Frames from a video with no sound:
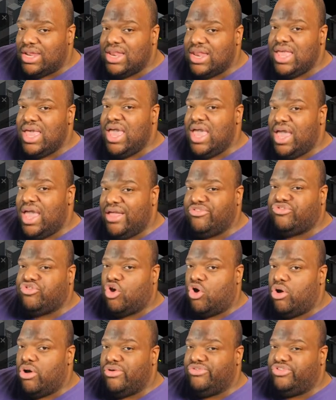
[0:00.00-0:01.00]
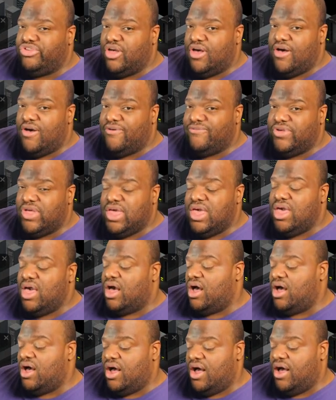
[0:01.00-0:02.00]
it in terms of
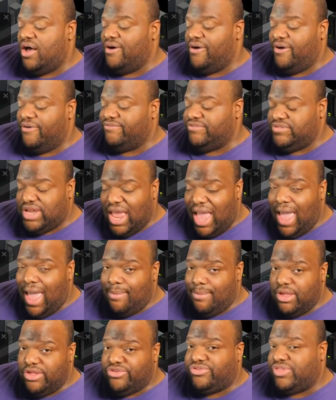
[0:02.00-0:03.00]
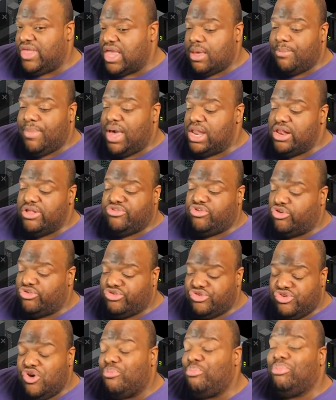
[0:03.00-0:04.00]
uh, uh, of damage. Think about it in
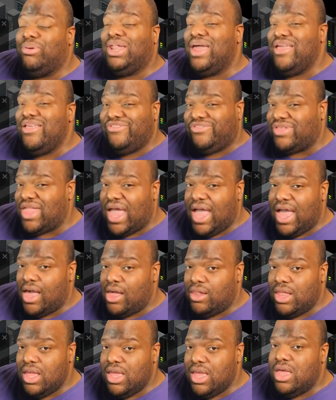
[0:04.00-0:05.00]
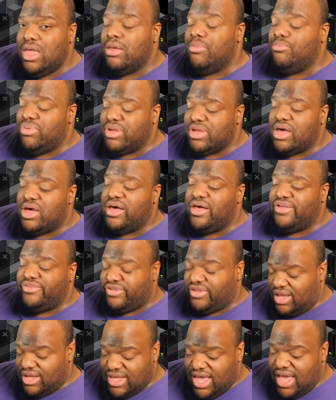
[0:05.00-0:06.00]
terms of your play style,
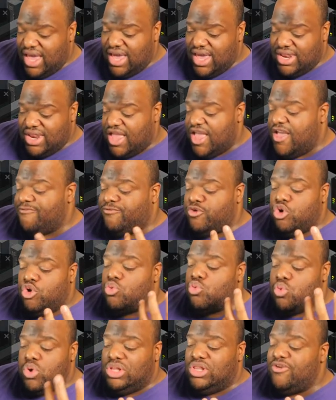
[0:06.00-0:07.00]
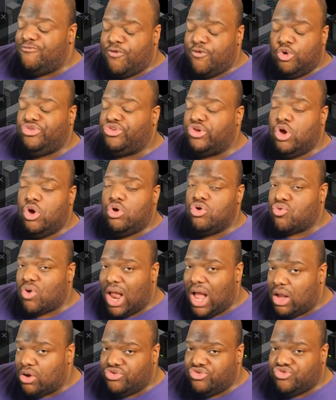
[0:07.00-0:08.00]
because again, if you're really focusing on
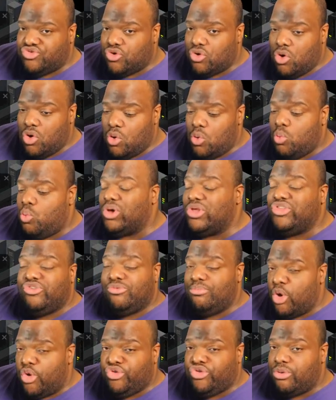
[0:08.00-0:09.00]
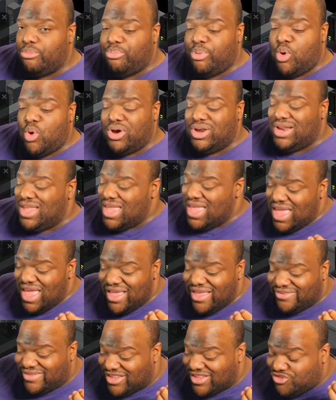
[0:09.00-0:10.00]
crowd control, what's most important
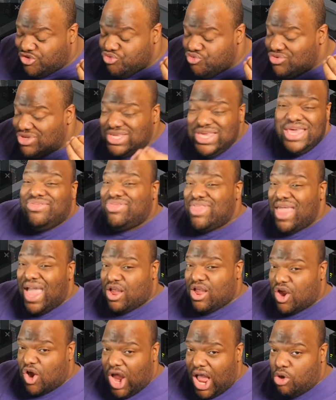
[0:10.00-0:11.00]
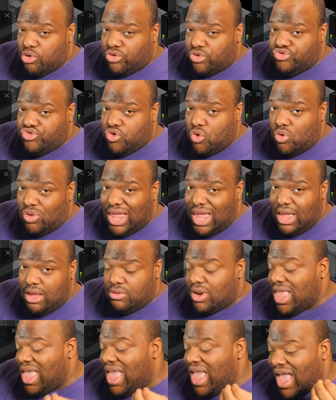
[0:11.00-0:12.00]
is that you get that crowd control
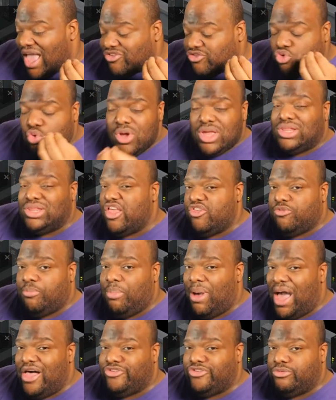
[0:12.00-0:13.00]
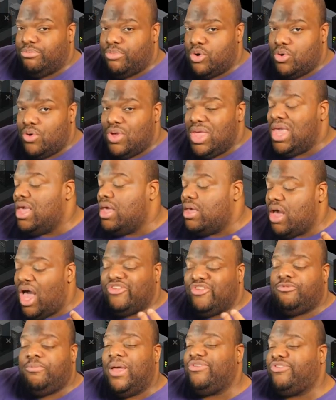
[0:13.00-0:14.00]
out as quickly as possible.
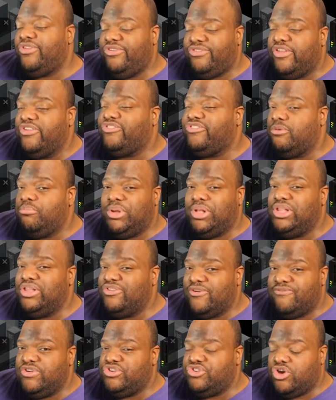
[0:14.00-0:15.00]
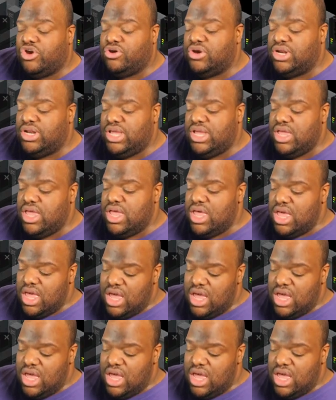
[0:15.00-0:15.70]
Especially since in Pillars of Eternity,